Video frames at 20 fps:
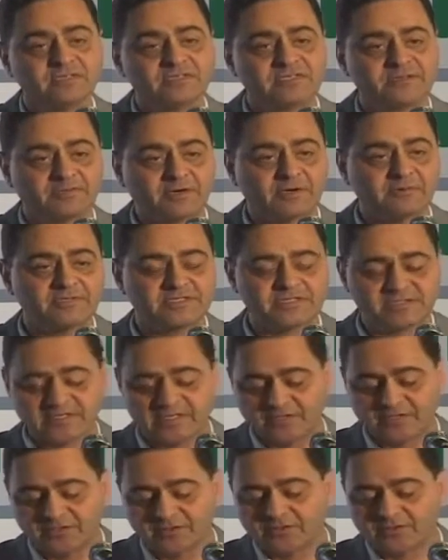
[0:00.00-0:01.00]
It's a
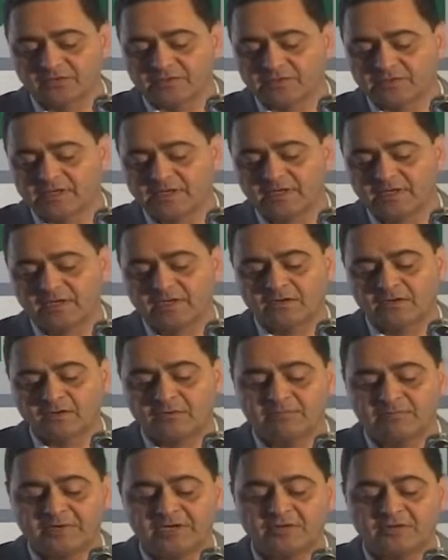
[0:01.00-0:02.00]
promising note,
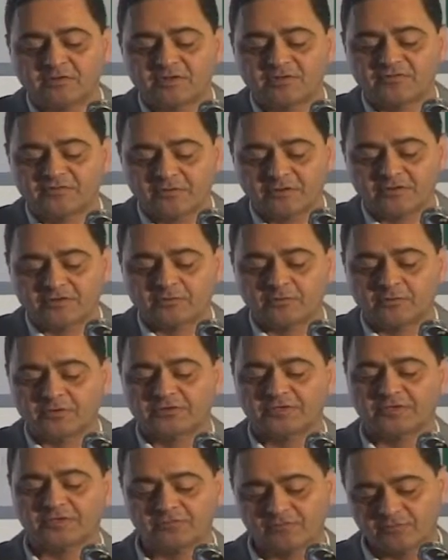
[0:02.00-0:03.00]
compared to the fourth
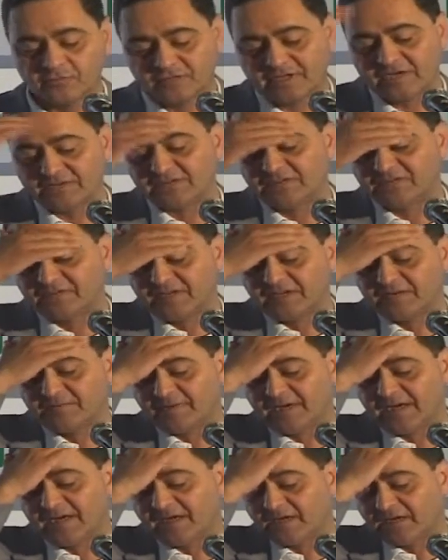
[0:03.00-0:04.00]
quarter of 2010
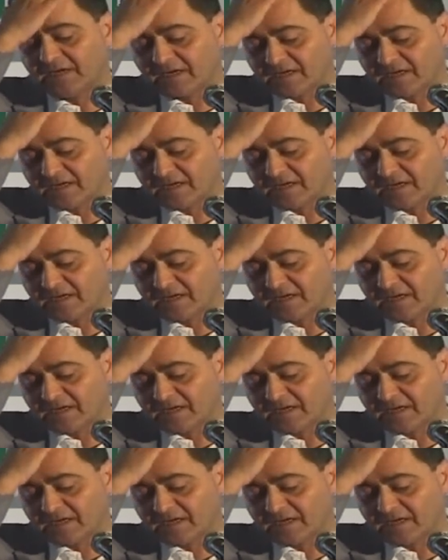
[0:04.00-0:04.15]
by